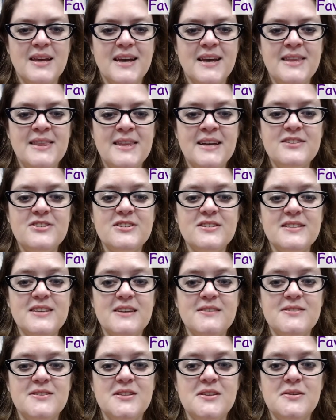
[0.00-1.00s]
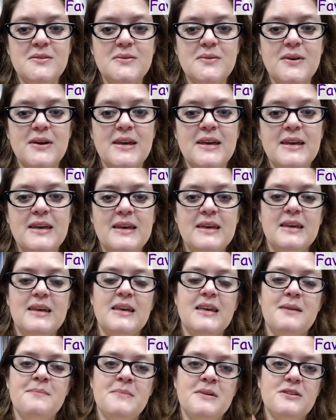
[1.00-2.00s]
And that just gives you an
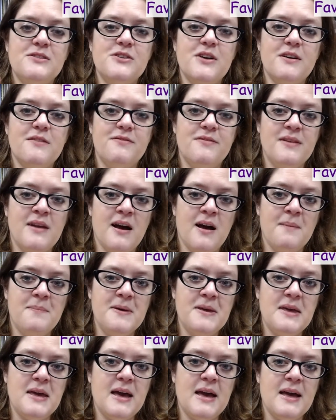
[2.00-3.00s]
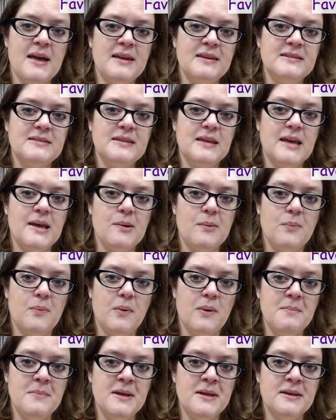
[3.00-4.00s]
image of Nobby as a
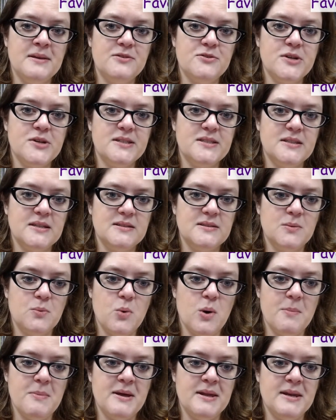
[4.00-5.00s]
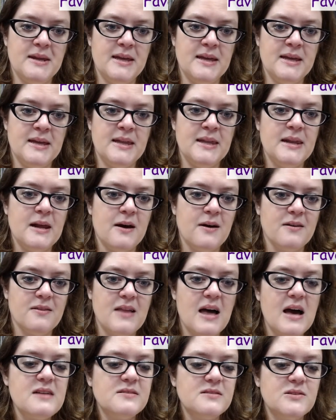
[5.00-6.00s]
woman, dressed as a woman. And our
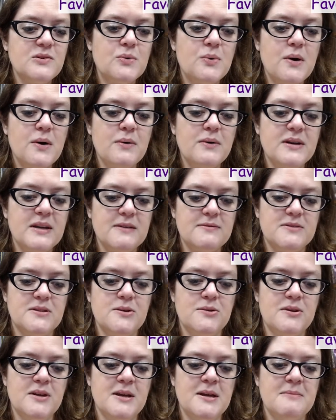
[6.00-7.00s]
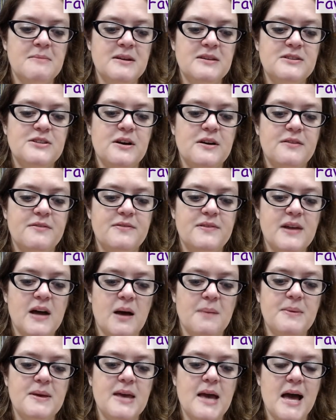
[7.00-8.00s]
last quote gives you an image of
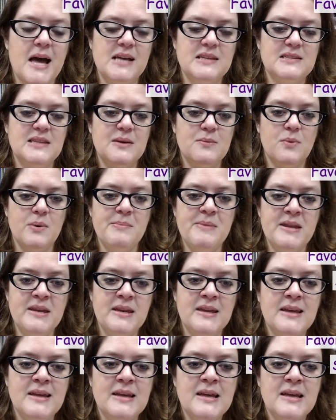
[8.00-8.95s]
Nobby as a woman.